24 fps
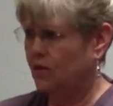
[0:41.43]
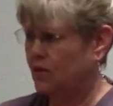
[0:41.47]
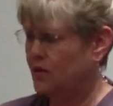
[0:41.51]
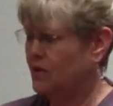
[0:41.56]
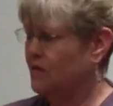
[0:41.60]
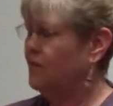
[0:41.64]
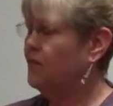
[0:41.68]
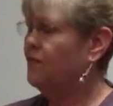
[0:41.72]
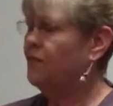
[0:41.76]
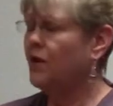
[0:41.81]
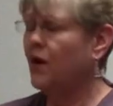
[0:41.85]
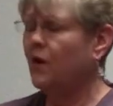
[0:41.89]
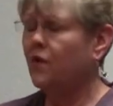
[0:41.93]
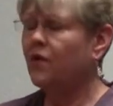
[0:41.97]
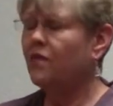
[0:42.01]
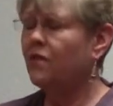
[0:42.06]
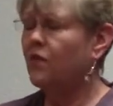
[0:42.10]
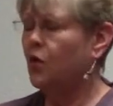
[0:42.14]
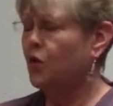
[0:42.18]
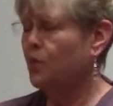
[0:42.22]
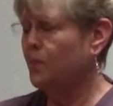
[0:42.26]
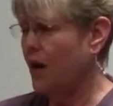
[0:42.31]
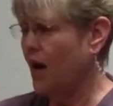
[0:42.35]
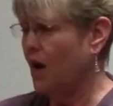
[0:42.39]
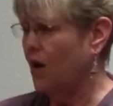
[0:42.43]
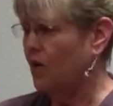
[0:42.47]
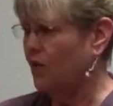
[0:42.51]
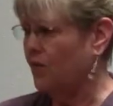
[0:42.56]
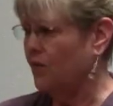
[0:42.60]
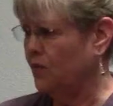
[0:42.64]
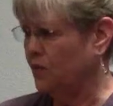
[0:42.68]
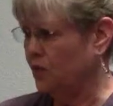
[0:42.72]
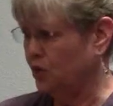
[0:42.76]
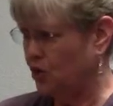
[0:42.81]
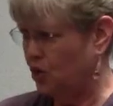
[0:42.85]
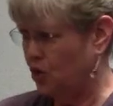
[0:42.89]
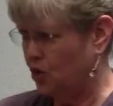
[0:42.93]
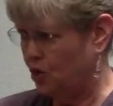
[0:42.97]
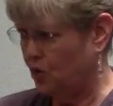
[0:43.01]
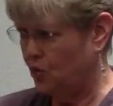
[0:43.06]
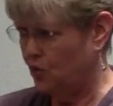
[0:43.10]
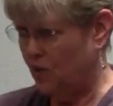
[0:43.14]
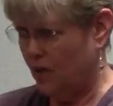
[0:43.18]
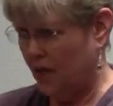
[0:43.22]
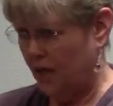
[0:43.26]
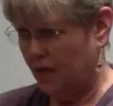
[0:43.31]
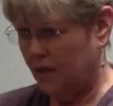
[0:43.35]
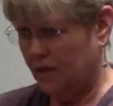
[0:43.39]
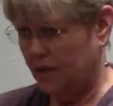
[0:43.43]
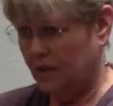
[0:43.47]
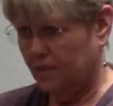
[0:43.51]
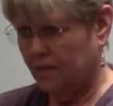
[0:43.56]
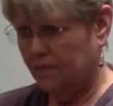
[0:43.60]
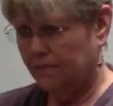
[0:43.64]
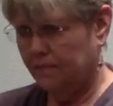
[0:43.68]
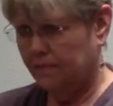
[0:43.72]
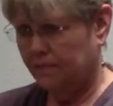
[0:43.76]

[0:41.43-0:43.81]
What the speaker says: It's very, very powerful to do that.